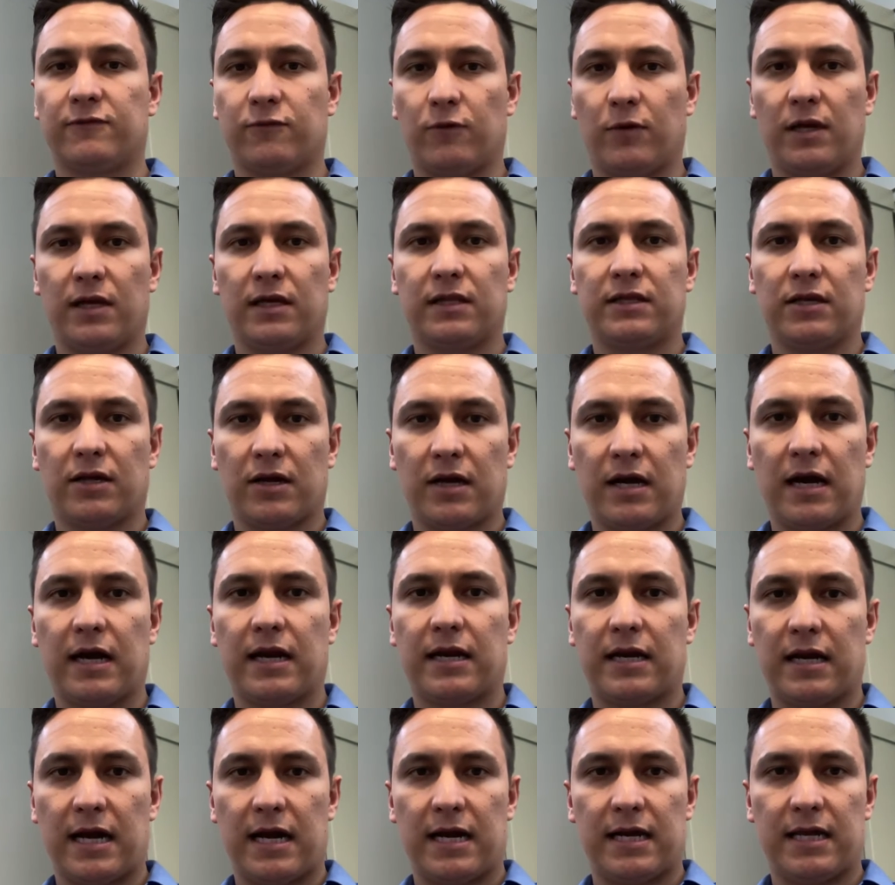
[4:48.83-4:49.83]
voy a
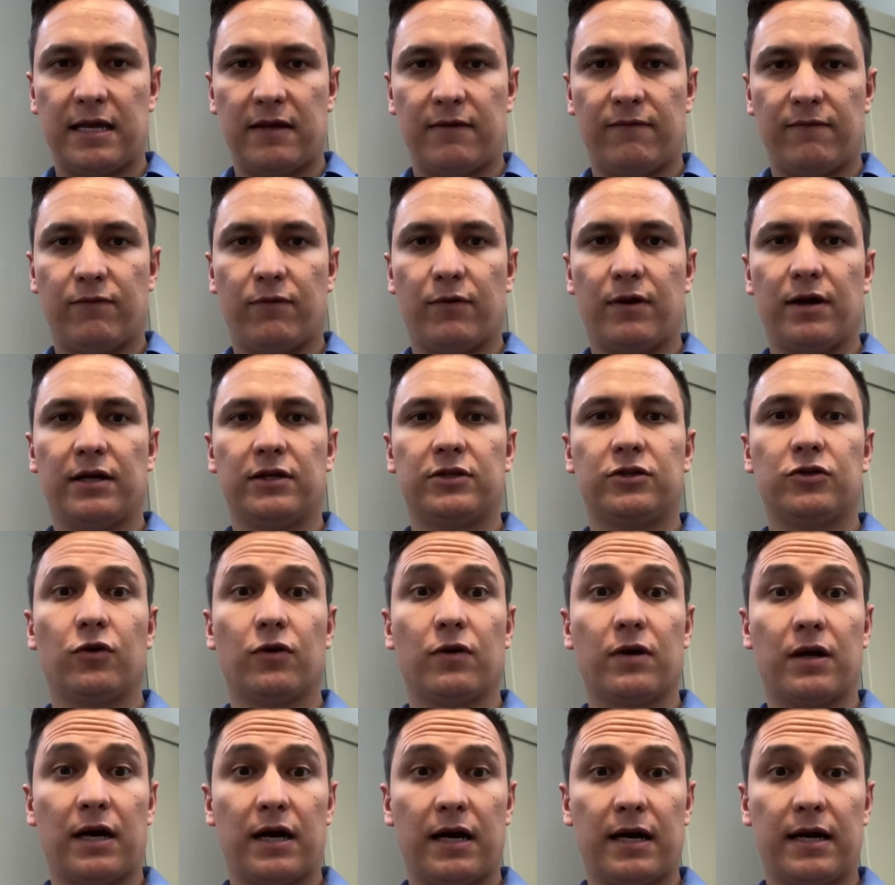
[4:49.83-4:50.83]
tocar
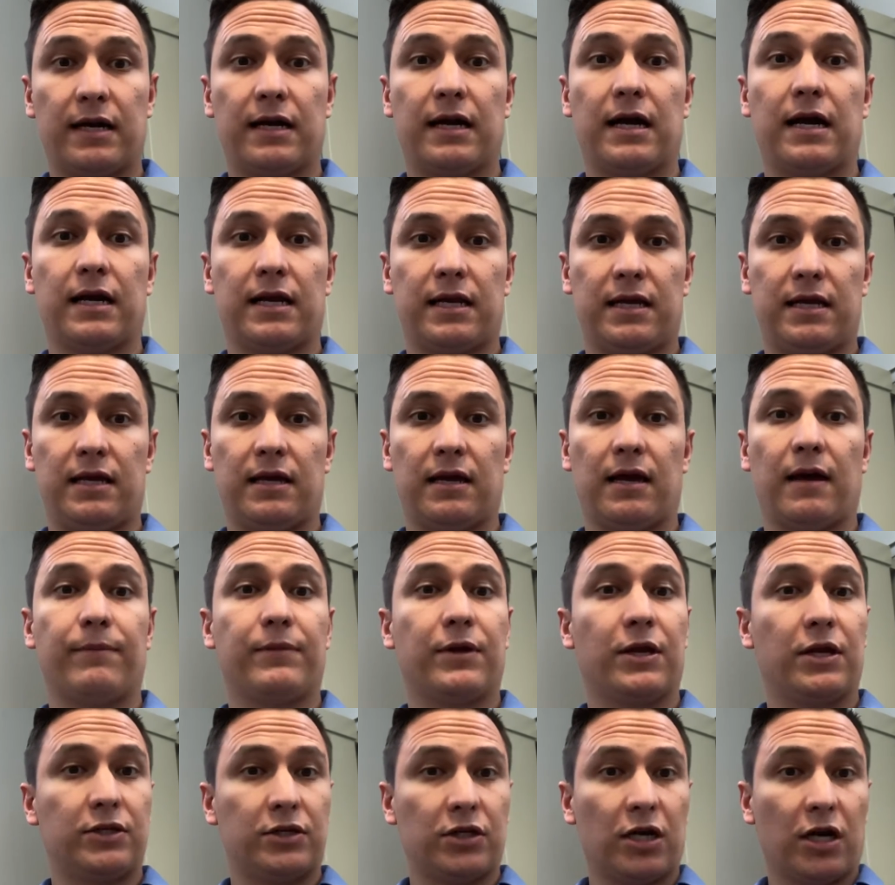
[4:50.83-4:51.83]
aquí, I'm
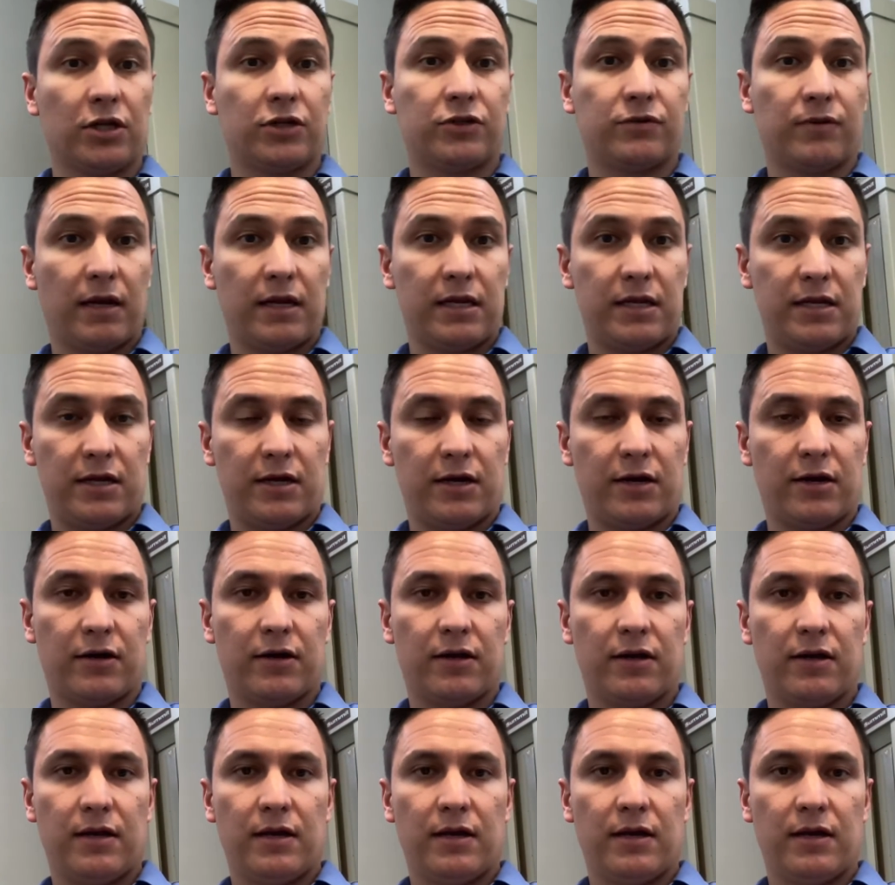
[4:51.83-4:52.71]
going to touch right here.